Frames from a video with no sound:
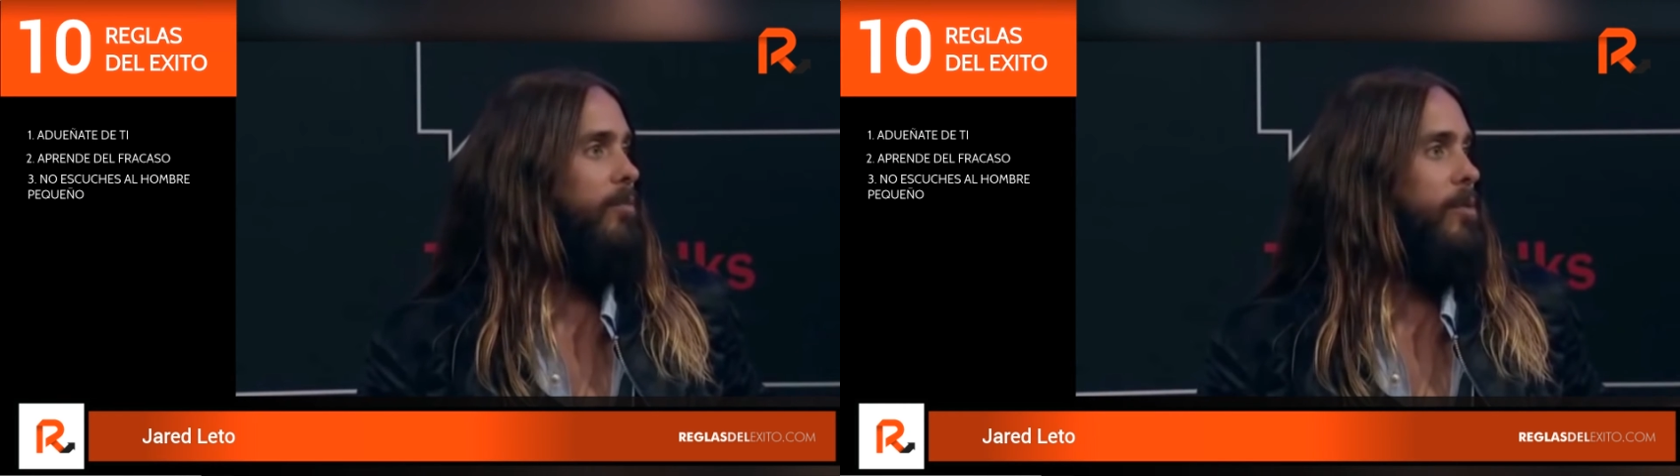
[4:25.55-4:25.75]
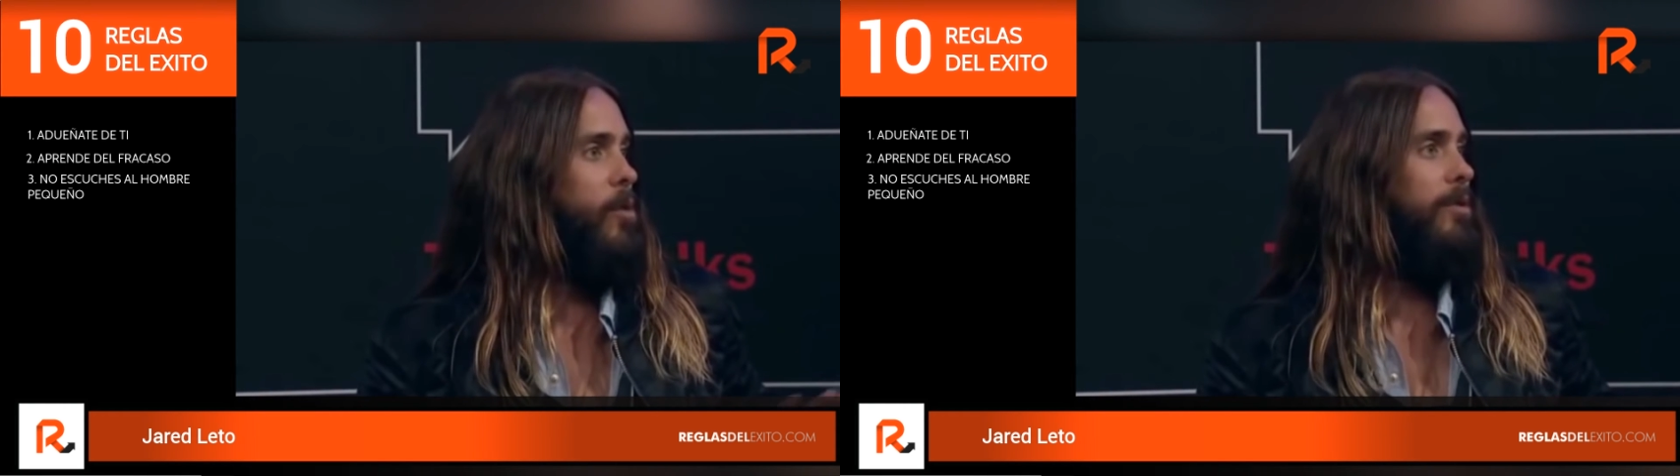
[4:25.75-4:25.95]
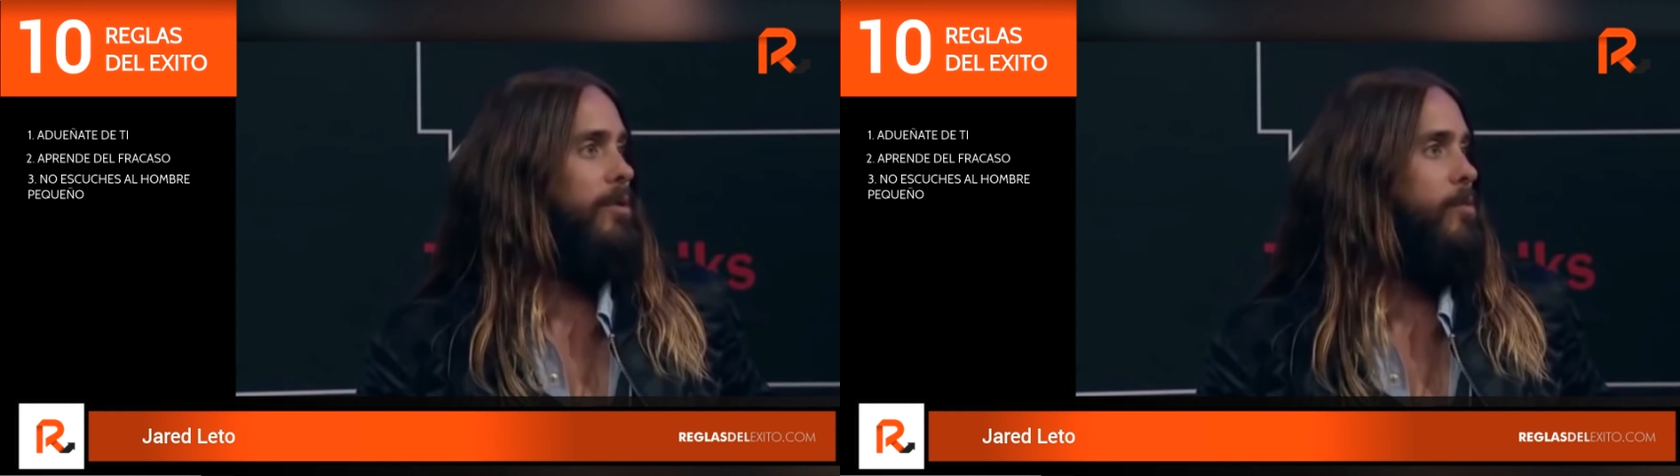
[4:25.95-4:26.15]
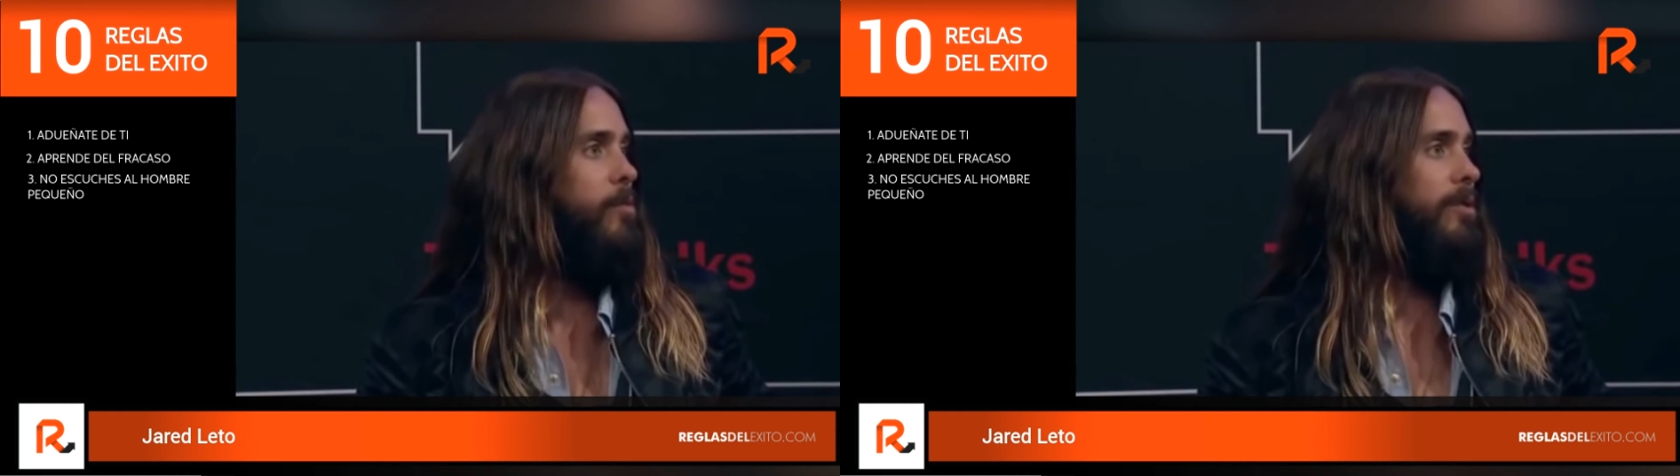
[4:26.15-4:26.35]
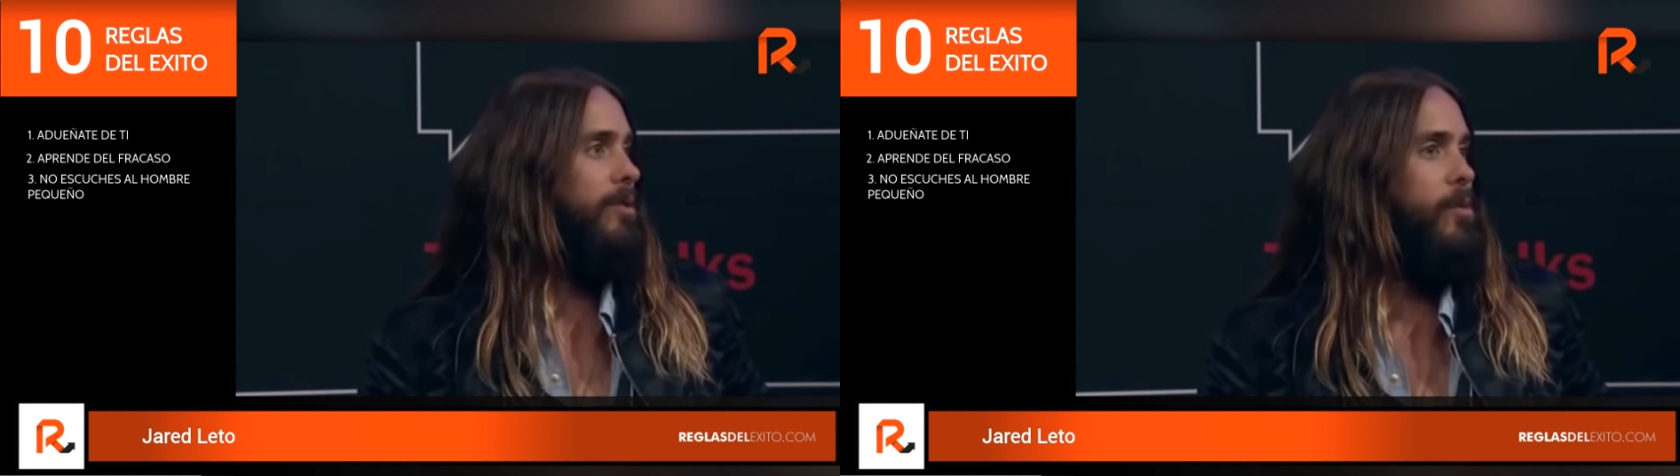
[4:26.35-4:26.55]
we worked and we
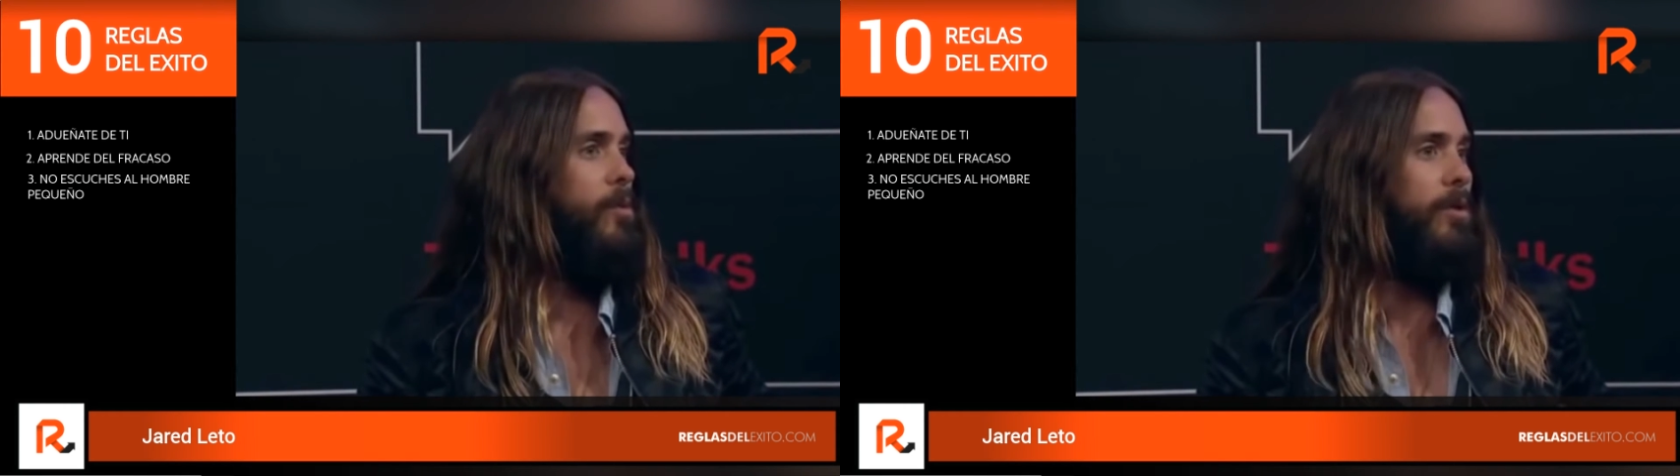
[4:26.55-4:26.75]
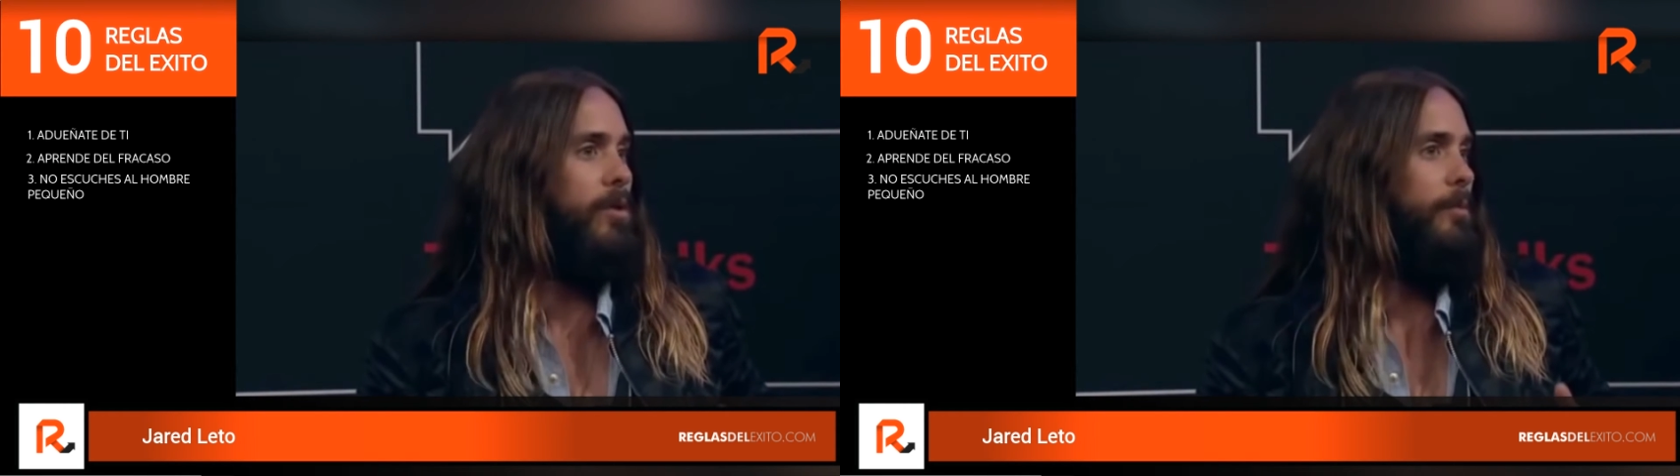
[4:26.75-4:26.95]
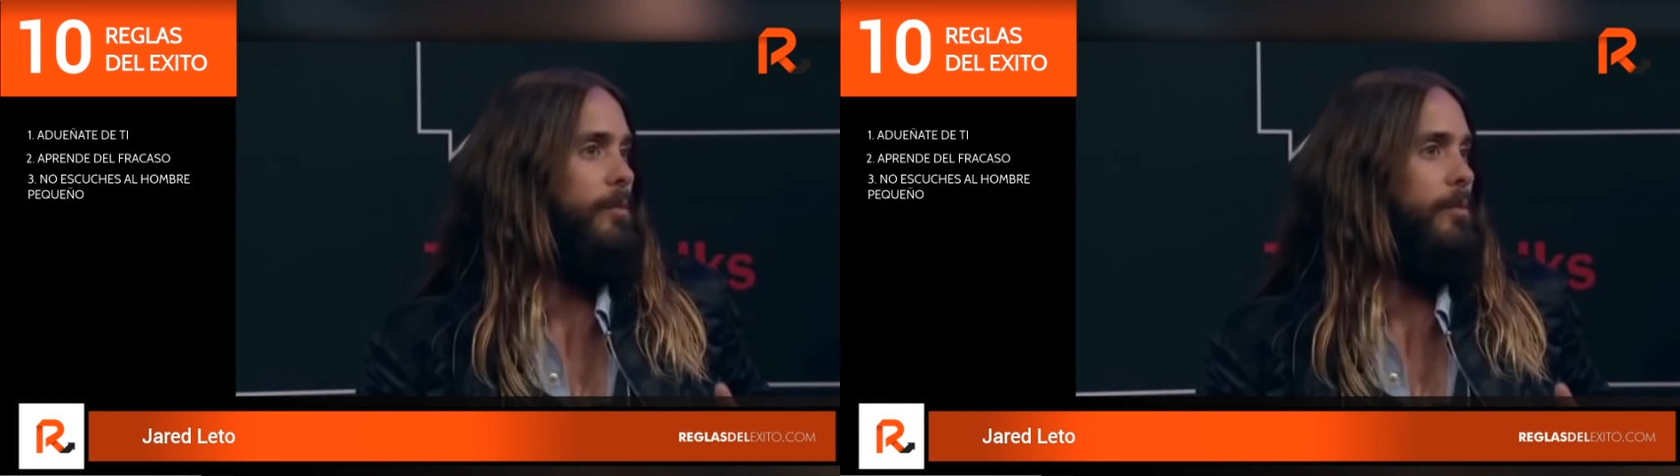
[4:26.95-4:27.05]
worked and we worked.